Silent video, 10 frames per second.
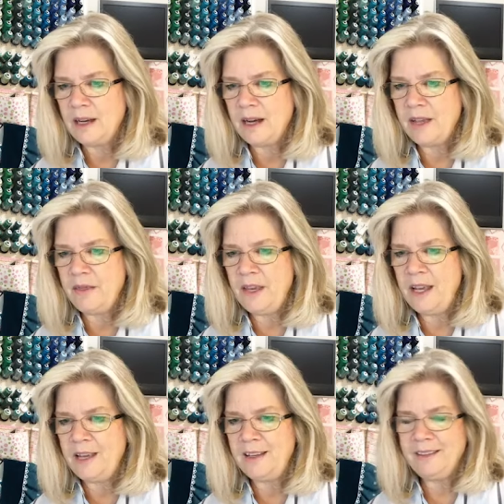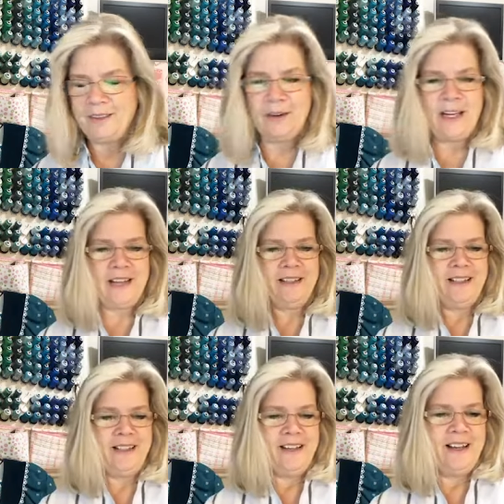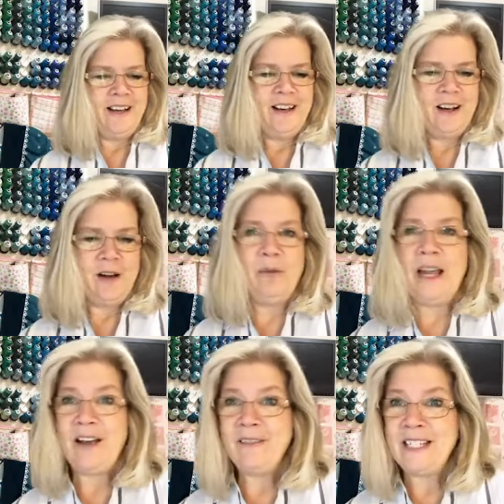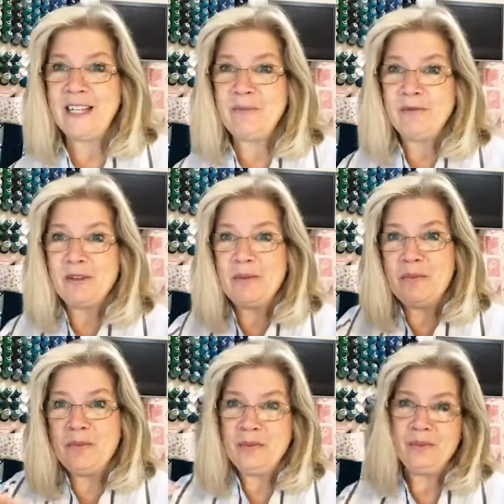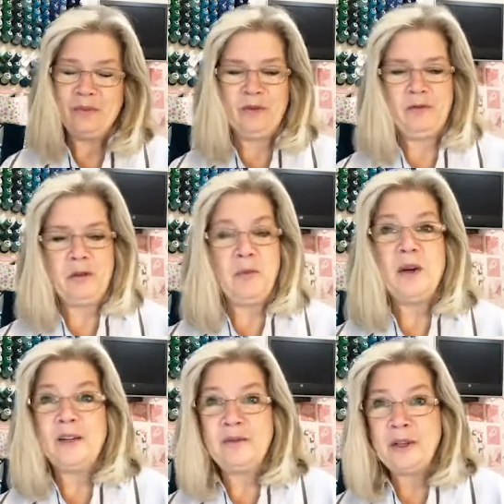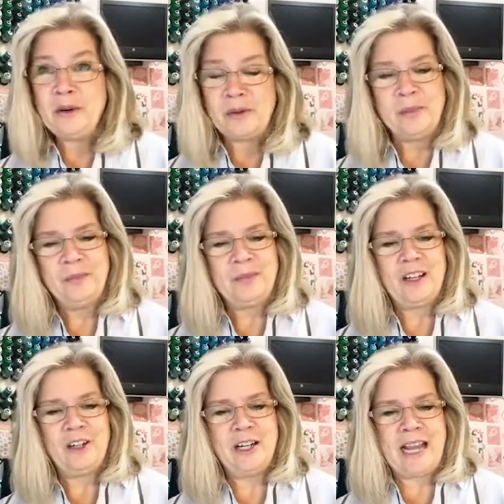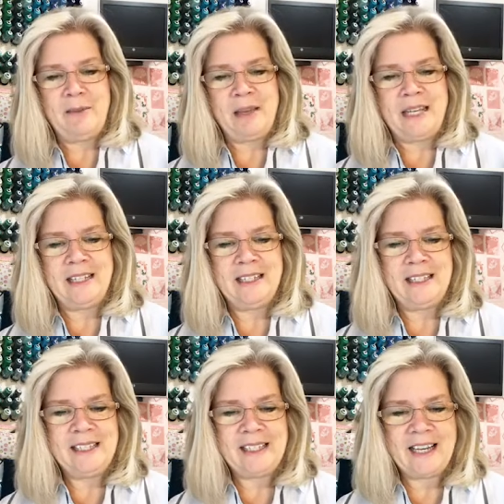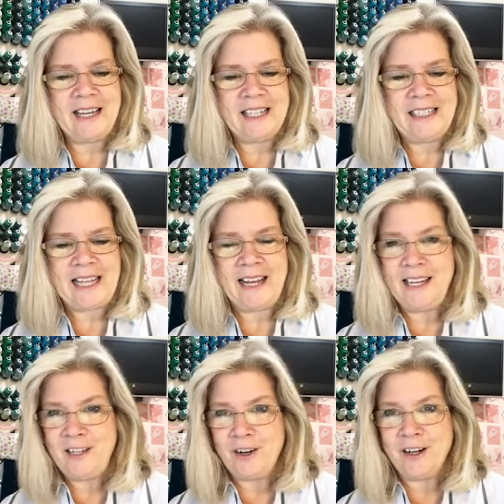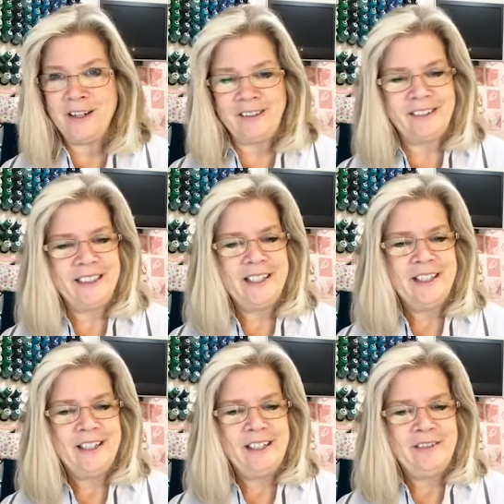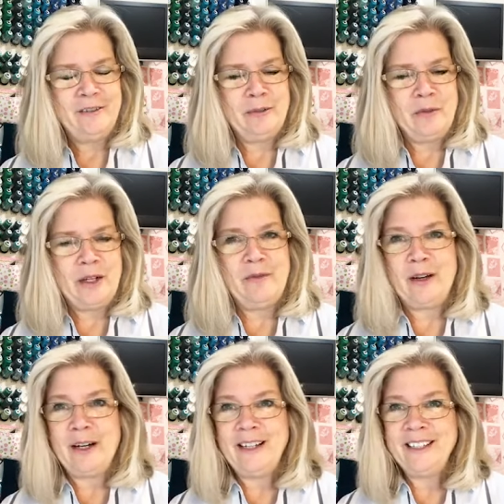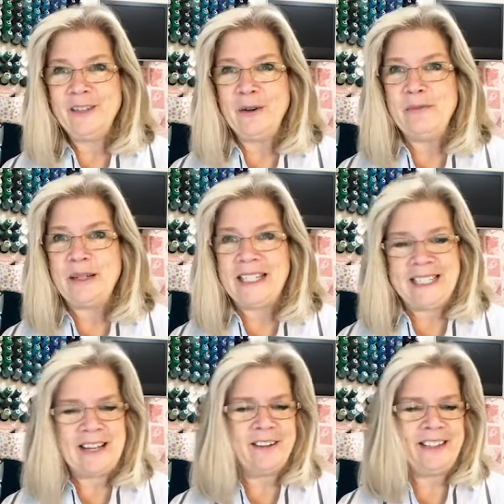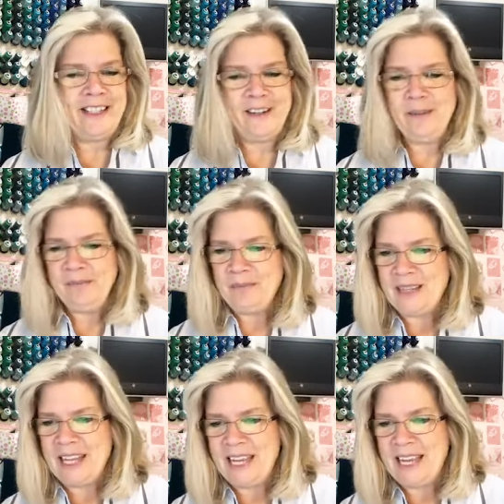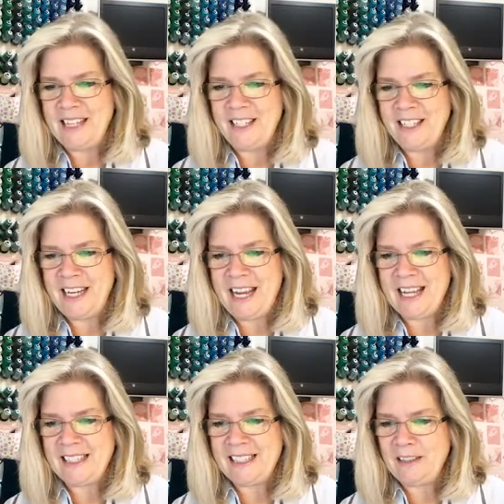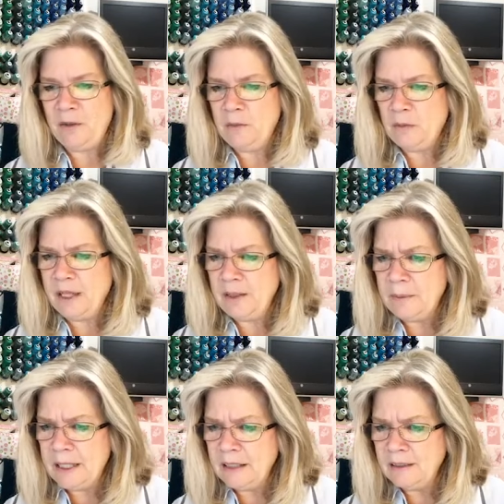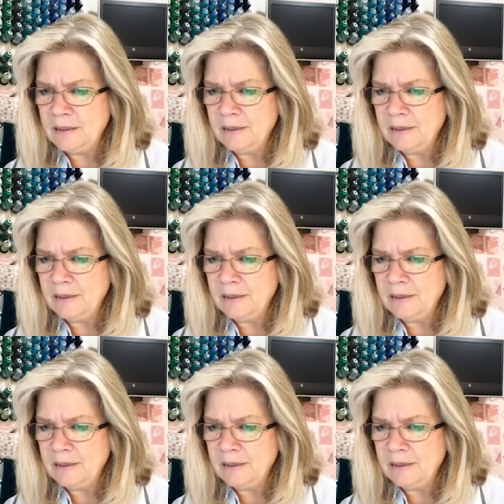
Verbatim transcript: I think okay. We have a tip from from one of you. Her name is uh, Sandy Dart from one of our sewing buddies out there. And she has it, oh, wait a minute.